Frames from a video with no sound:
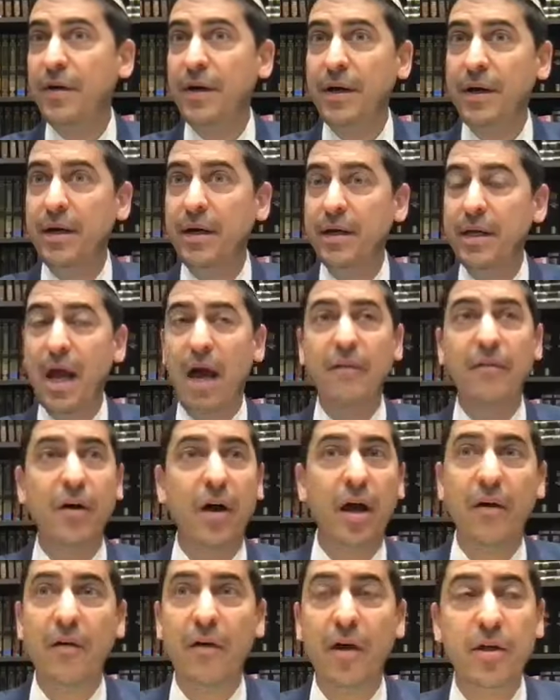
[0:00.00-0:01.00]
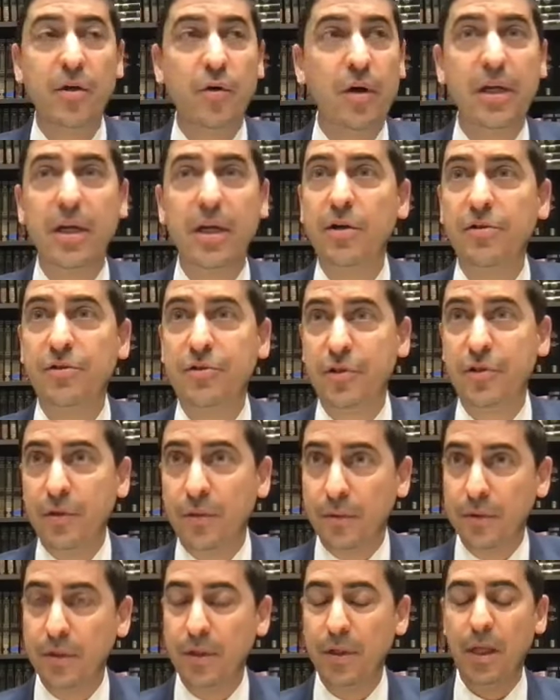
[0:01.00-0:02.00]
uh, you have a, you're in year
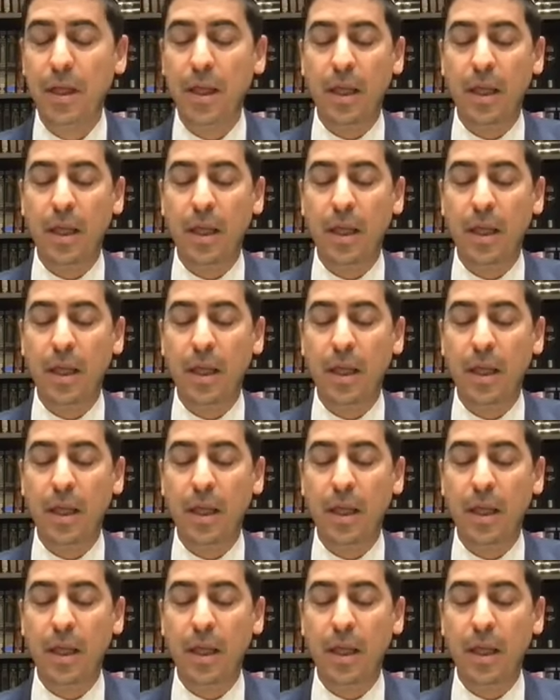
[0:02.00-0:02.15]
two.